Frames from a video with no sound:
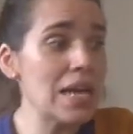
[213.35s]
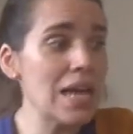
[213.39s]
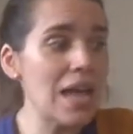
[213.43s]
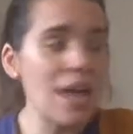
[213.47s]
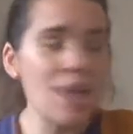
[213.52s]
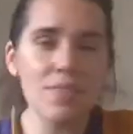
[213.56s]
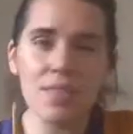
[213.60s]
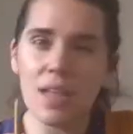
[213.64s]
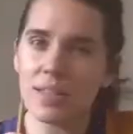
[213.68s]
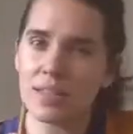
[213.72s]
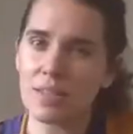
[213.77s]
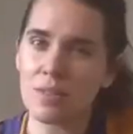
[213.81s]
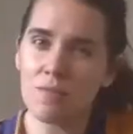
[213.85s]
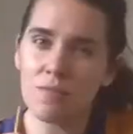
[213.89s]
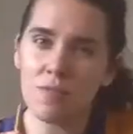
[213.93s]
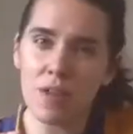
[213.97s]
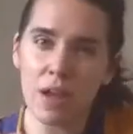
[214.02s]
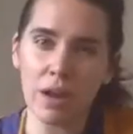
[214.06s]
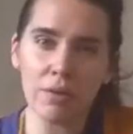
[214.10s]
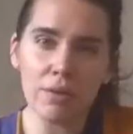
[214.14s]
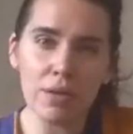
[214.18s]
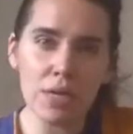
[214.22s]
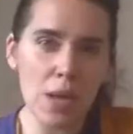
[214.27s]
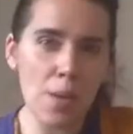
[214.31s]
And that's a
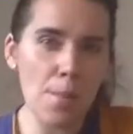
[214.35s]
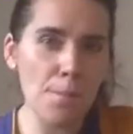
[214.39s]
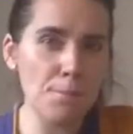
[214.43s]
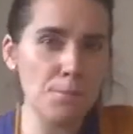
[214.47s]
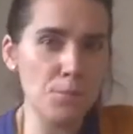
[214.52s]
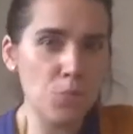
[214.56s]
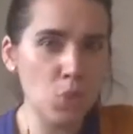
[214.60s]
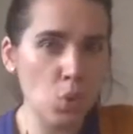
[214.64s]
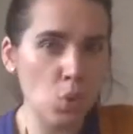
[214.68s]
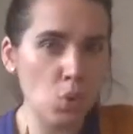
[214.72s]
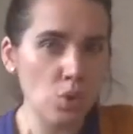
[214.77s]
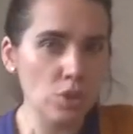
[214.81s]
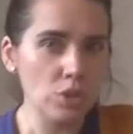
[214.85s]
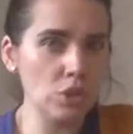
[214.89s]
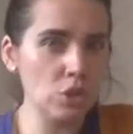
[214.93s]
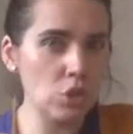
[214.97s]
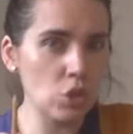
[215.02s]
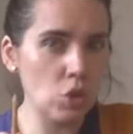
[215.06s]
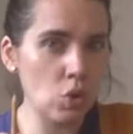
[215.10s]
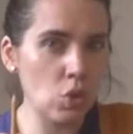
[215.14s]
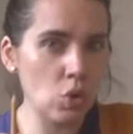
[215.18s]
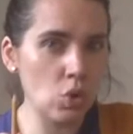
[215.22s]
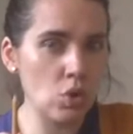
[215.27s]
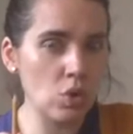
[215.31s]
very important
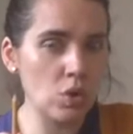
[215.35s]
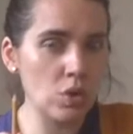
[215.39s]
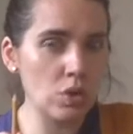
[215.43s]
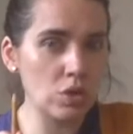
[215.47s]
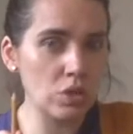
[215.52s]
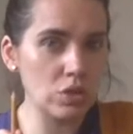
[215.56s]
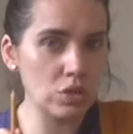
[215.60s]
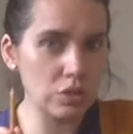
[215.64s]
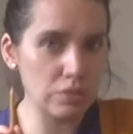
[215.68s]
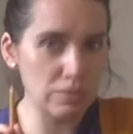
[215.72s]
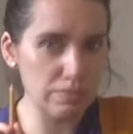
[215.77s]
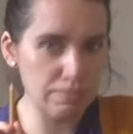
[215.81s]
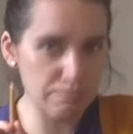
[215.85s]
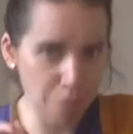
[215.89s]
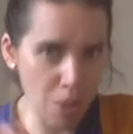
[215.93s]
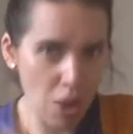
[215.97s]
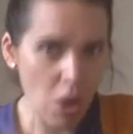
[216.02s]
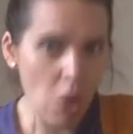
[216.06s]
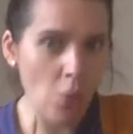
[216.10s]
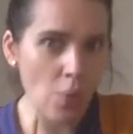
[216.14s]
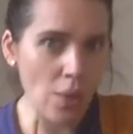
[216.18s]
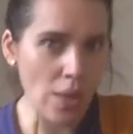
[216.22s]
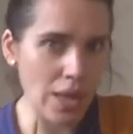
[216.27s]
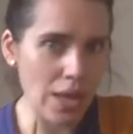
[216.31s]

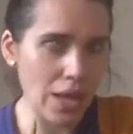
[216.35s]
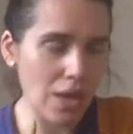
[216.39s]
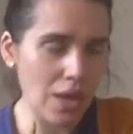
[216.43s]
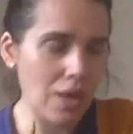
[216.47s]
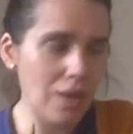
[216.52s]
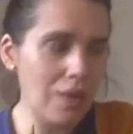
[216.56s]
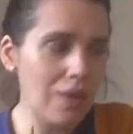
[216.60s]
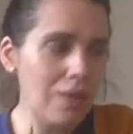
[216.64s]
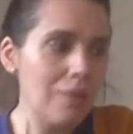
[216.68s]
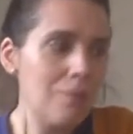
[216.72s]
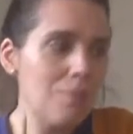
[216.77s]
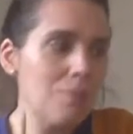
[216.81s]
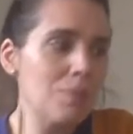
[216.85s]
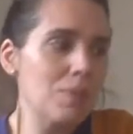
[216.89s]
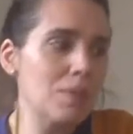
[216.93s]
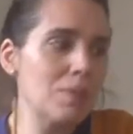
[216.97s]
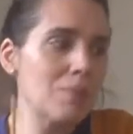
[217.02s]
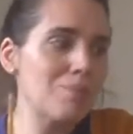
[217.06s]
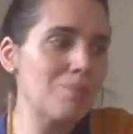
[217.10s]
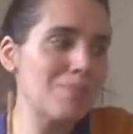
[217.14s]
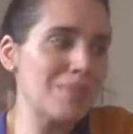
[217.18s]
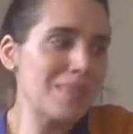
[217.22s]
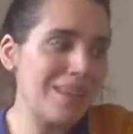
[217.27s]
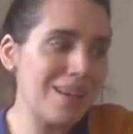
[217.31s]
bowing
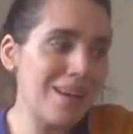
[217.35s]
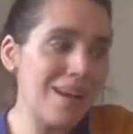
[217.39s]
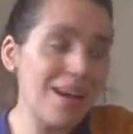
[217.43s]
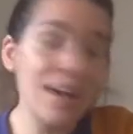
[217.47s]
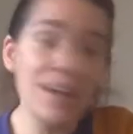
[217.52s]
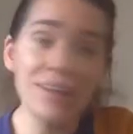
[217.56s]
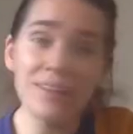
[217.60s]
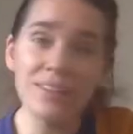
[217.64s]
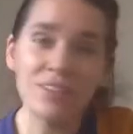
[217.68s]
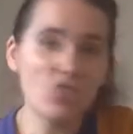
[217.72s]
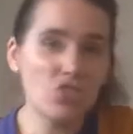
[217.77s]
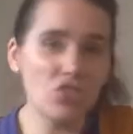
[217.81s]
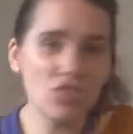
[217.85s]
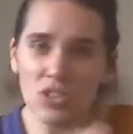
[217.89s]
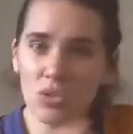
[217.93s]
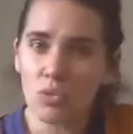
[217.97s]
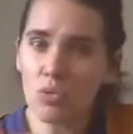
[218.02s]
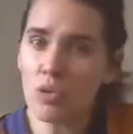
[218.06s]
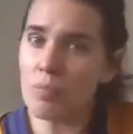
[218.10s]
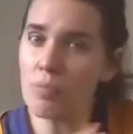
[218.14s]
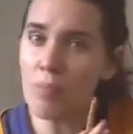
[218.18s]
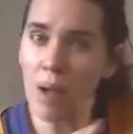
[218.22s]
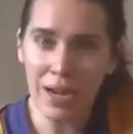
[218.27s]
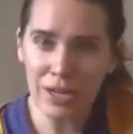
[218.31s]
because it's just a
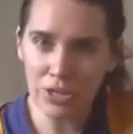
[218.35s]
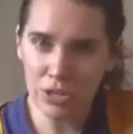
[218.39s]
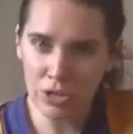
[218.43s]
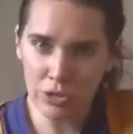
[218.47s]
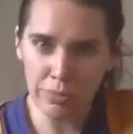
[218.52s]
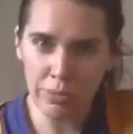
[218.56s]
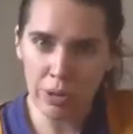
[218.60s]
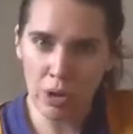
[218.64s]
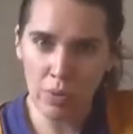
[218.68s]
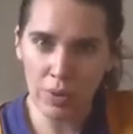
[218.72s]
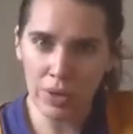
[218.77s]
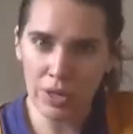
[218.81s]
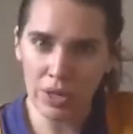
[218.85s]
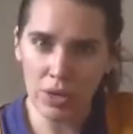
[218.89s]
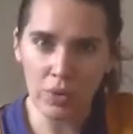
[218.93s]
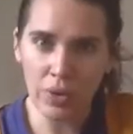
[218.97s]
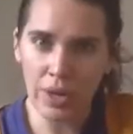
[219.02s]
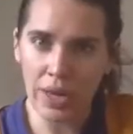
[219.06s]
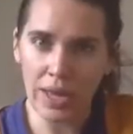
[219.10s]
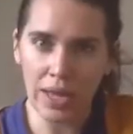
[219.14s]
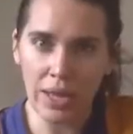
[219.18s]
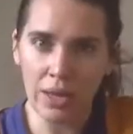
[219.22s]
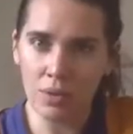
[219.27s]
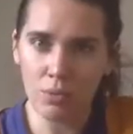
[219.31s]
reminder bowing,
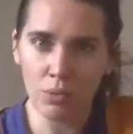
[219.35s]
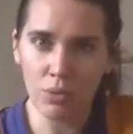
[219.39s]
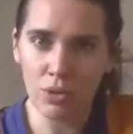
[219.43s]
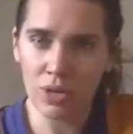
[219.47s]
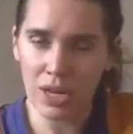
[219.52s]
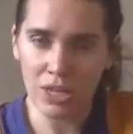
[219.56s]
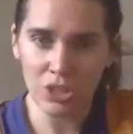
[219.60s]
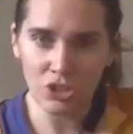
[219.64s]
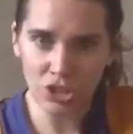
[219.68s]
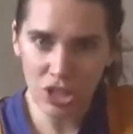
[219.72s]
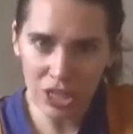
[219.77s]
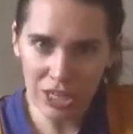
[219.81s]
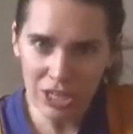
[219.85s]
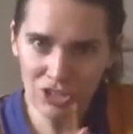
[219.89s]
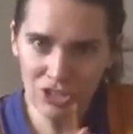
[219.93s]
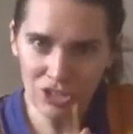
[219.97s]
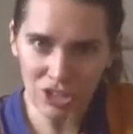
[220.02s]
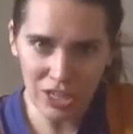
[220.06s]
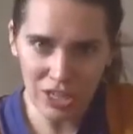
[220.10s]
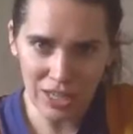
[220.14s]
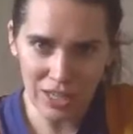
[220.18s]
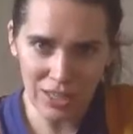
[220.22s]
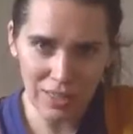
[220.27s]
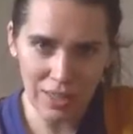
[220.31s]
okay? We're not changing
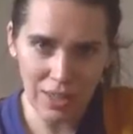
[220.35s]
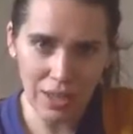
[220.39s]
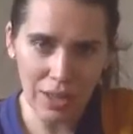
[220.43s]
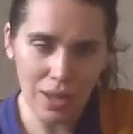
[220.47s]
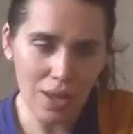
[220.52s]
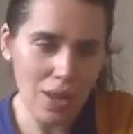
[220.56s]
anything.